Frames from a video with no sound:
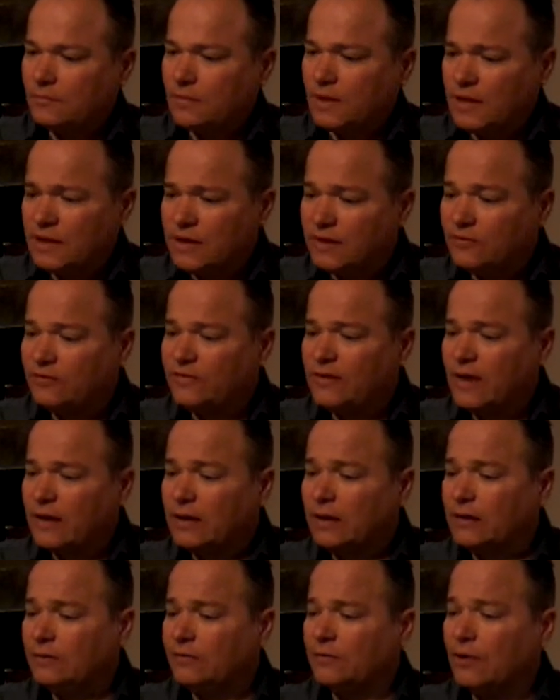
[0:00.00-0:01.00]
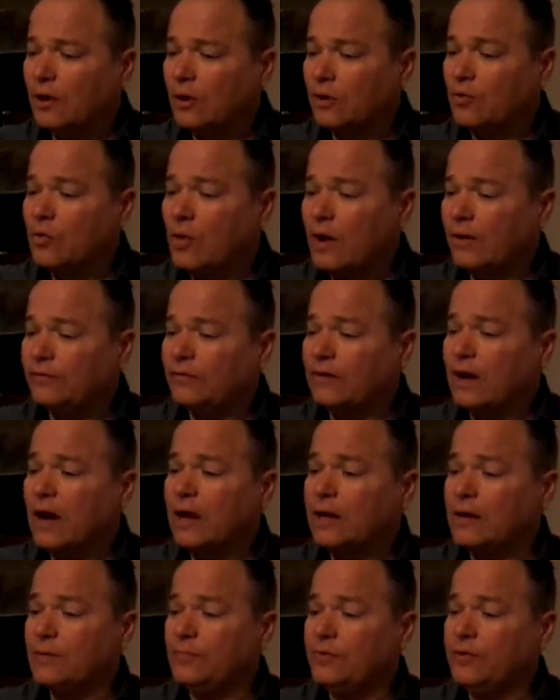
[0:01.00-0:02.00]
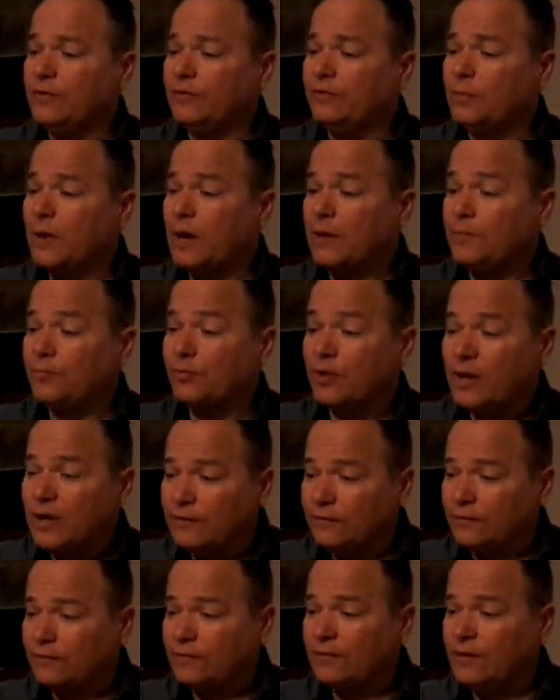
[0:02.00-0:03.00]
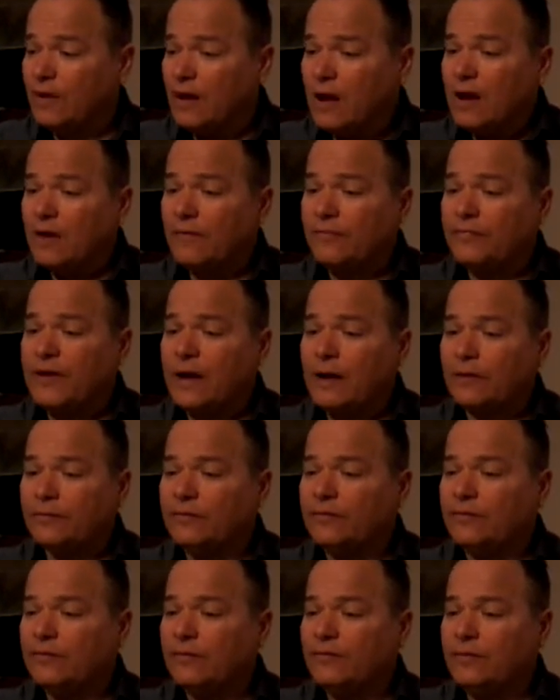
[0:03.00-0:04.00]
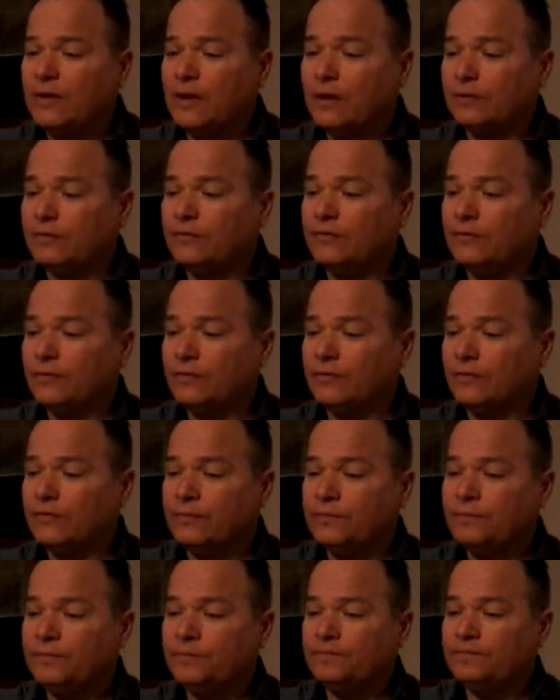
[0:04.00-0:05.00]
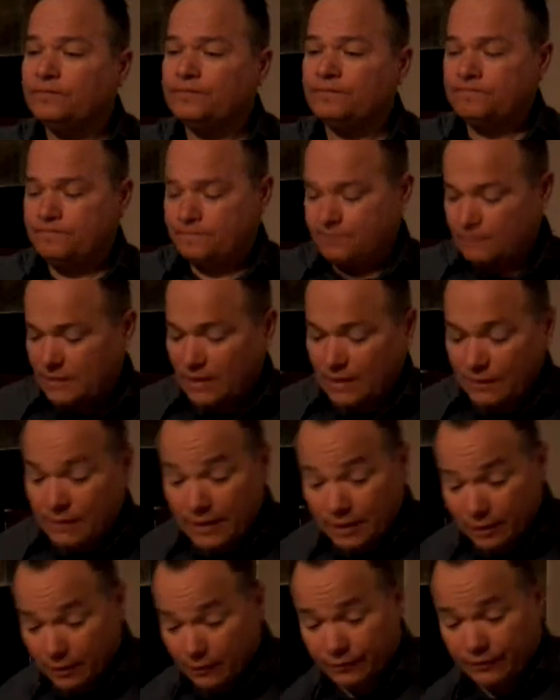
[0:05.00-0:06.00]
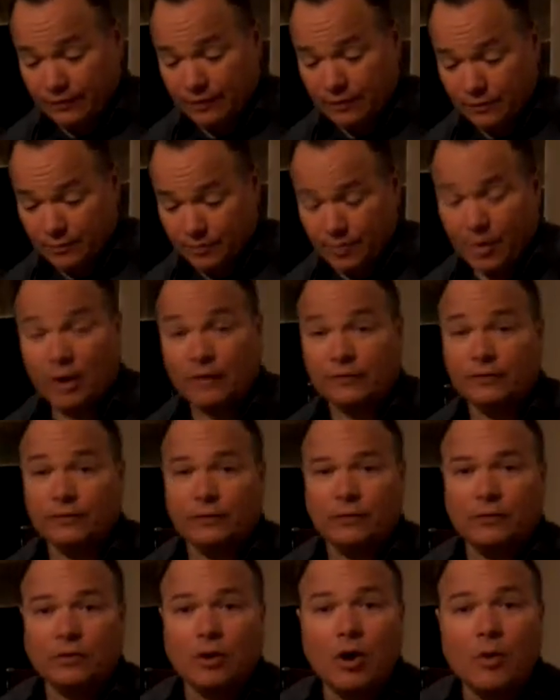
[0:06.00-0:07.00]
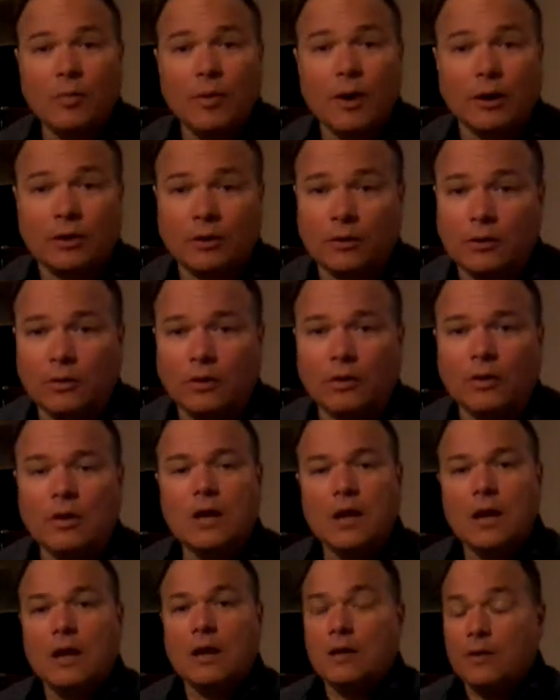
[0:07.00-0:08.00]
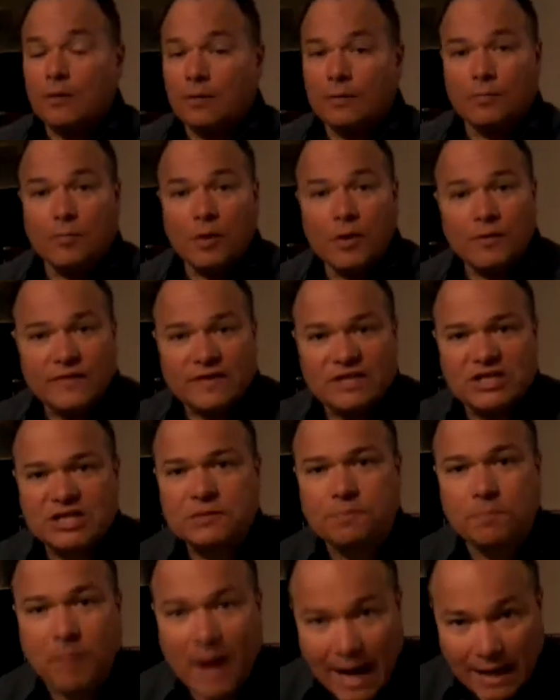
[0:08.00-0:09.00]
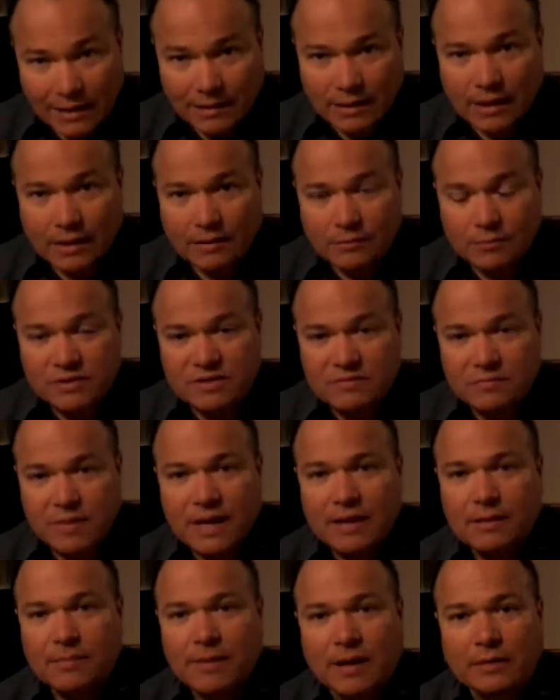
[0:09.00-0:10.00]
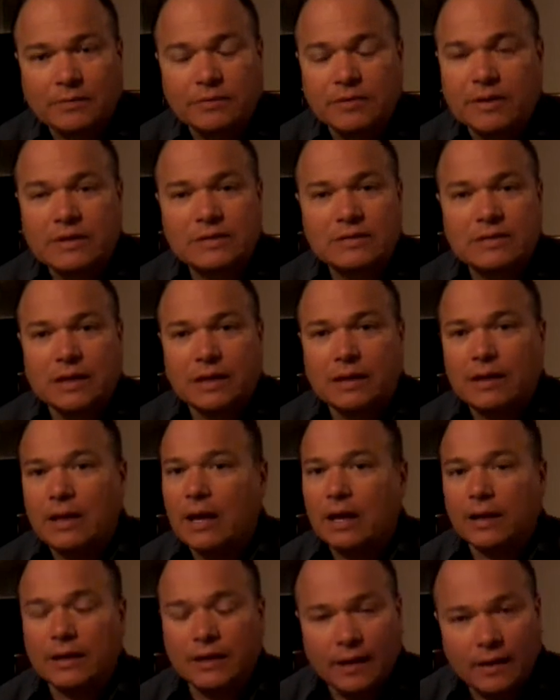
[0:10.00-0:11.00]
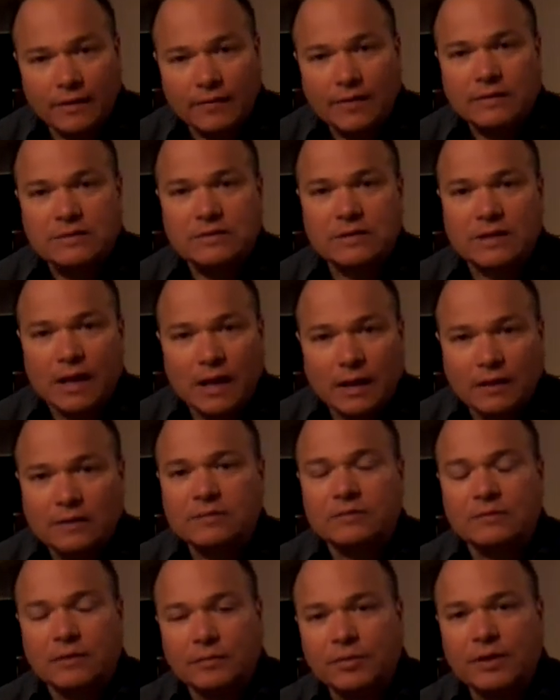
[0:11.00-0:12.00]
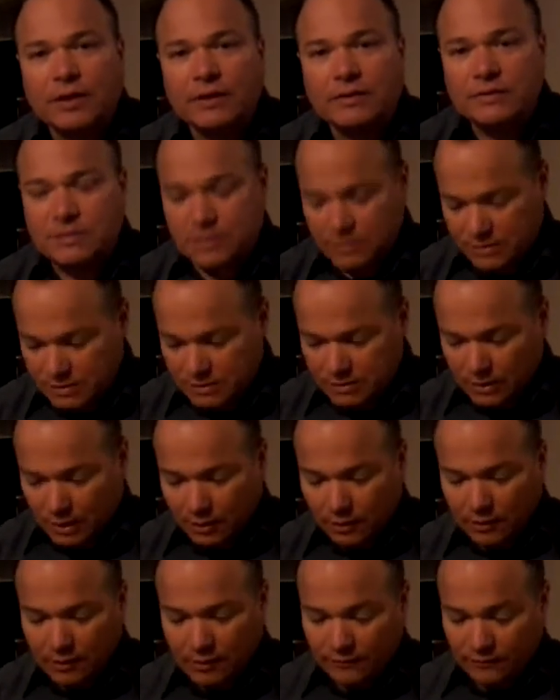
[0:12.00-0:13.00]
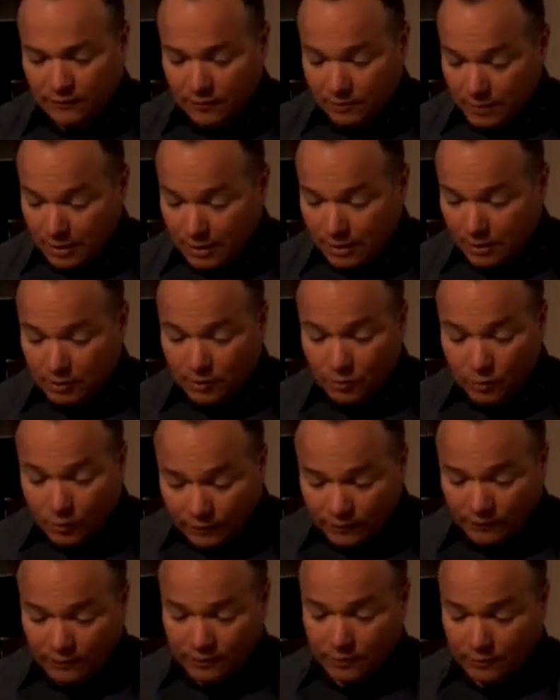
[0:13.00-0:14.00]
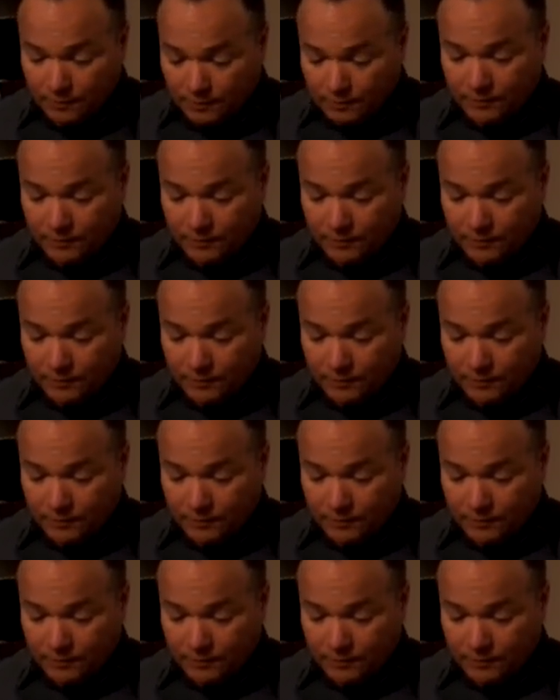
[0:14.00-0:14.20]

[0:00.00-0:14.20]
in its decades-long quest to hide abuse by priests of thousands of youngsters. And then it goes into the Boston Globe article. The movie Spotlight was made about this. Again, that's an excellent place to start if an American wants to